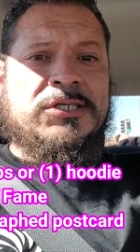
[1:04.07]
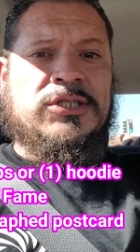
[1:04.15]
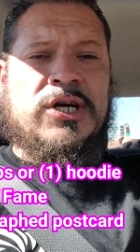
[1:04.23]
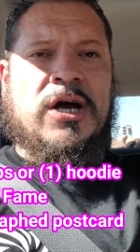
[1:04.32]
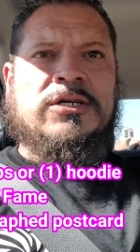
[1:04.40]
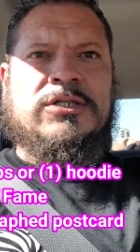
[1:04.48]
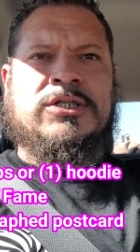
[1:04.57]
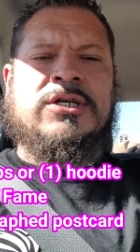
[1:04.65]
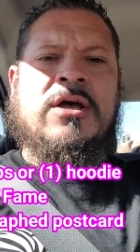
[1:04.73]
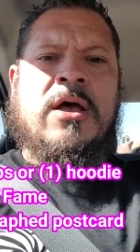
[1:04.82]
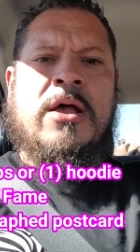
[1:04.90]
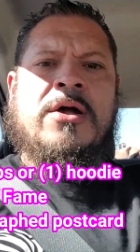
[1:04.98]
shirts
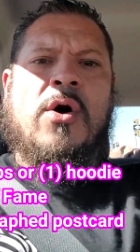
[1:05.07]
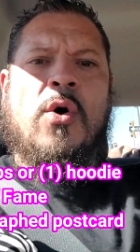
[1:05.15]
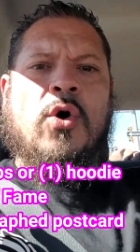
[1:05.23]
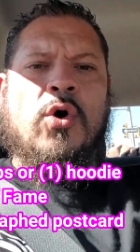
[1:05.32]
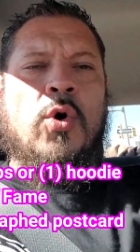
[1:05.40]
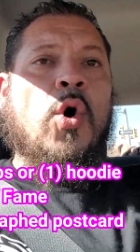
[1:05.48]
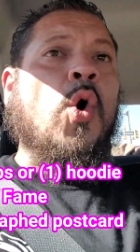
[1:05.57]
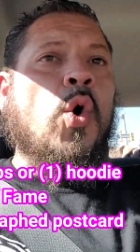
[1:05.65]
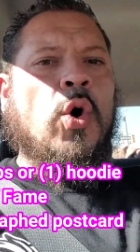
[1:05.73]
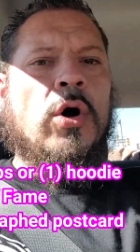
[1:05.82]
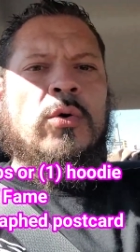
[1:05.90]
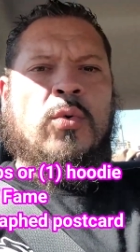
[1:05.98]
or,
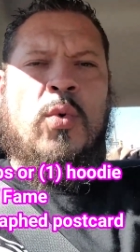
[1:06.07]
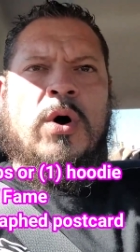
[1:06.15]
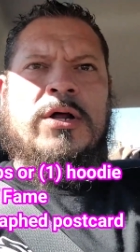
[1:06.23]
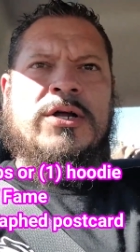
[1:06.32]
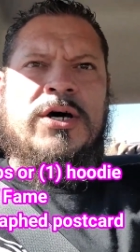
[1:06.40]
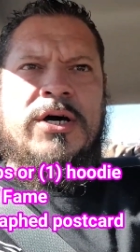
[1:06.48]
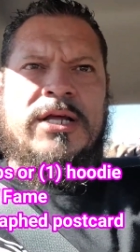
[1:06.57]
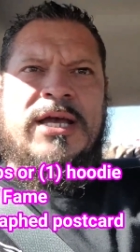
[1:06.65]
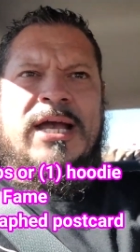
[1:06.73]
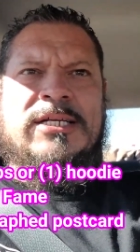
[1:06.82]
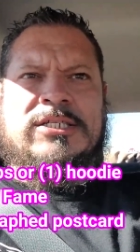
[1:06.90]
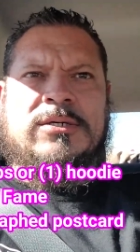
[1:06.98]
or one hoodie,
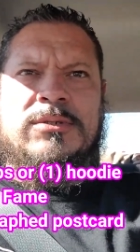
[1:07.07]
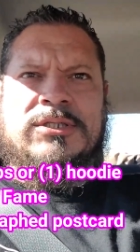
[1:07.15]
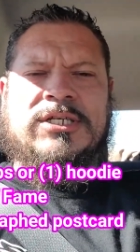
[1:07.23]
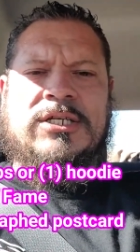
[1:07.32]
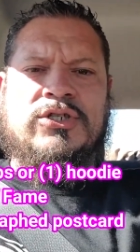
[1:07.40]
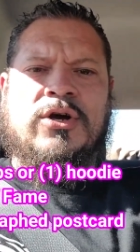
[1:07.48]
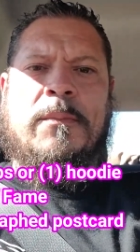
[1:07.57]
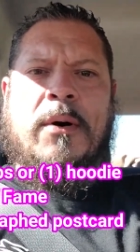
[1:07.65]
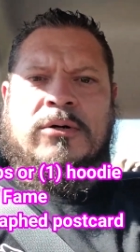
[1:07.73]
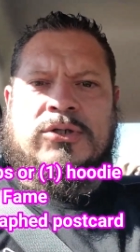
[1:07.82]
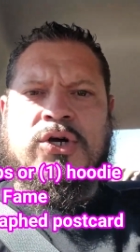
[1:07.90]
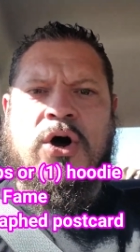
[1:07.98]
and she will send you a
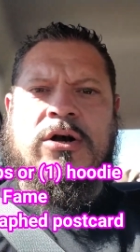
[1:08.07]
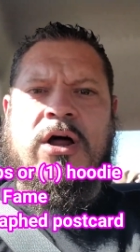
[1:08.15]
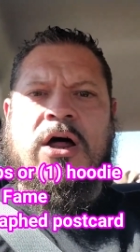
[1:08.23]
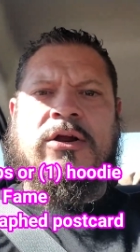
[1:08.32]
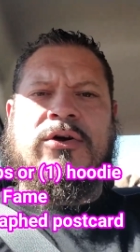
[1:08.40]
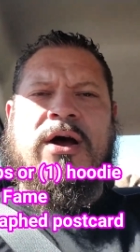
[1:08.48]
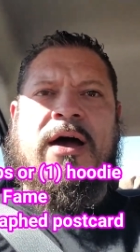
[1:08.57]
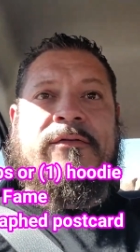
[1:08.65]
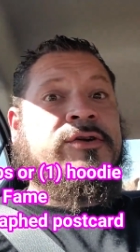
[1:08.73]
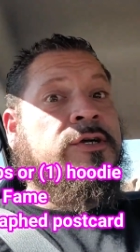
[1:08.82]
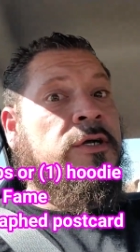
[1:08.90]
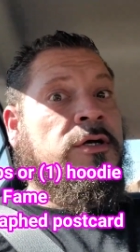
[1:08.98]
postcard
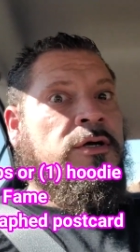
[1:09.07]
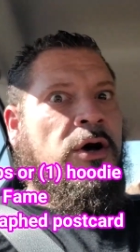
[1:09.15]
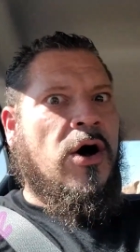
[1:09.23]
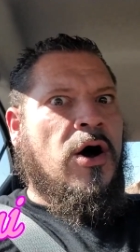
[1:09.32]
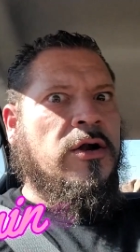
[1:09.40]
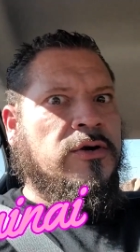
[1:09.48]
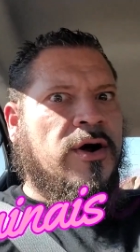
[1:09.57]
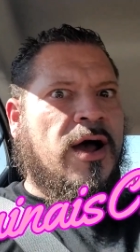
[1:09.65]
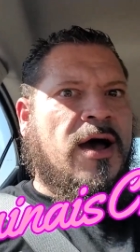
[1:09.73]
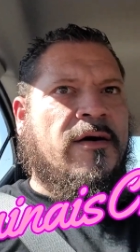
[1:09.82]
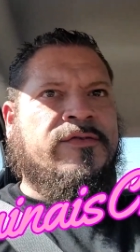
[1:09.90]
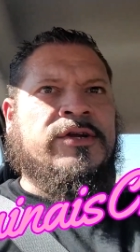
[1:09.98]
autographed,
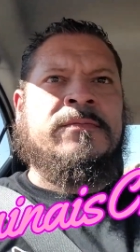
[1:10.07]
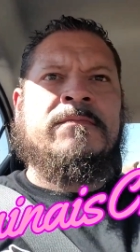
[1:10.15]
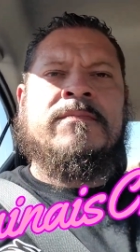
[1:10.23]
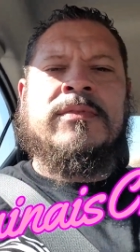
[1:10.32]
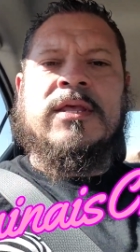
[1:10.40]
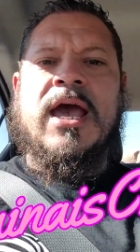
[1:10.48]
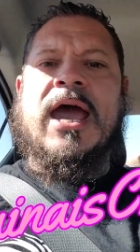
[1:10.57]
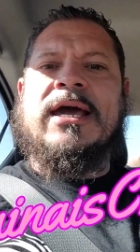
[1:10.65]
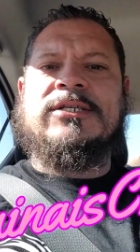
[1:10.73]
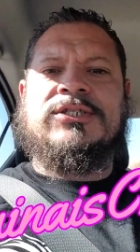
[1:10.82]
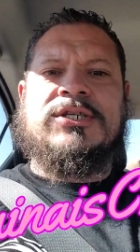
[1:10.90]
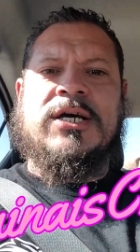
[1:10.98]
autographed
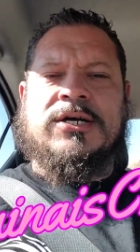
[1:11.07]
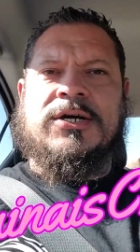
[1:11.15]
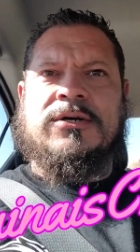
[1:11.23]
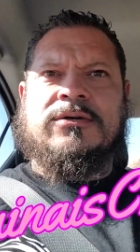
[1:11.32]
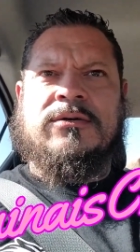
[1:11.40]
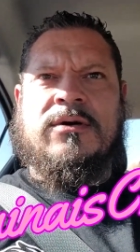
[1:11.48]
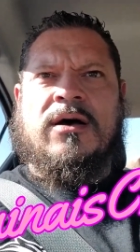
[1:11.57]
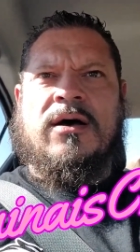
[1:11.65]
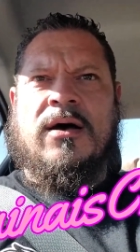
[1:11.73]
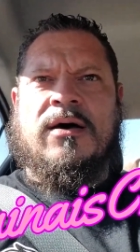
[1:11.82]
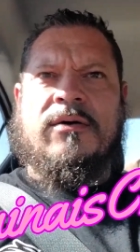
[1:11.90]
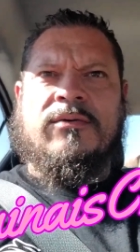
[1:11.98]
and a sticker.
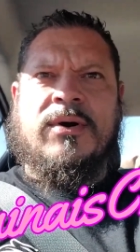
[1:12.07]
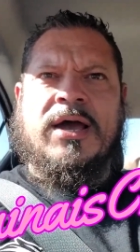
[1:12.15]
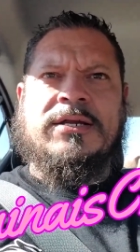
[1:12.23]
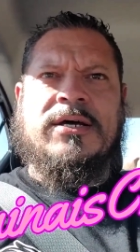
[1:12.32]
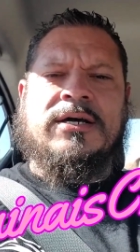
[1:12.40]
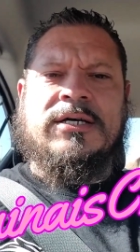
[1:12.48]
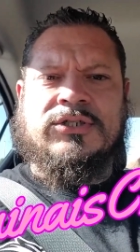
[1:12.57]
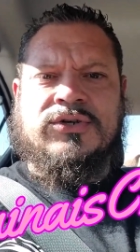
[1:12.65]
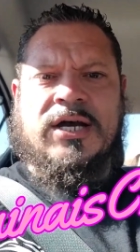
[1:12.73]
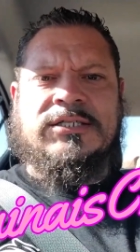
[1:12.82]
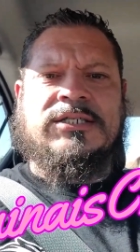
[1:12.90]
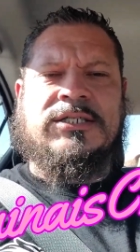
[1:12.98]
Uh, Raina is
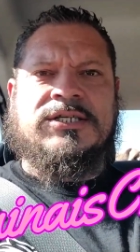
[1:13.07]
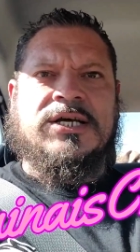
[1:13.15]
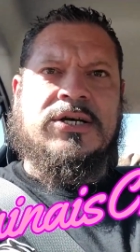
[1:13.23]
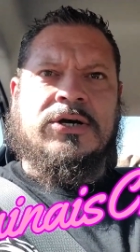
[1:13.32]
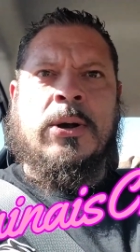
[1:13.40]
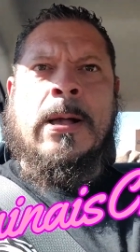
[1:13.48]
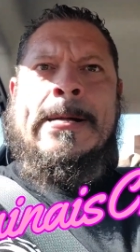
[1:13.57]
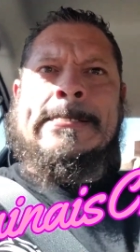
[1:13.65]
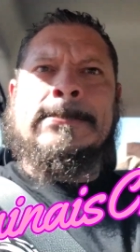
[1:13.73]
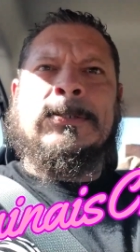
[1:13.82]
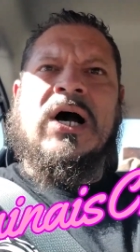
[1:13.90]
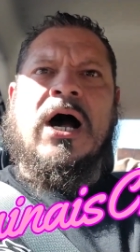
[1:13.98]
crazy sticker.
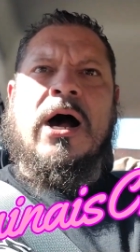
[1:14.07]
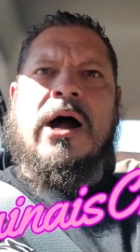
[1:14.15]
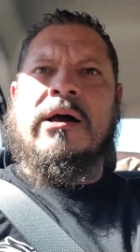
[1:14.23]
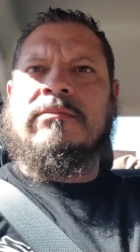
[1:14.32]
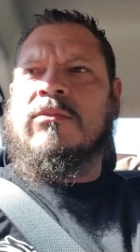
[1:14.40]
Uh,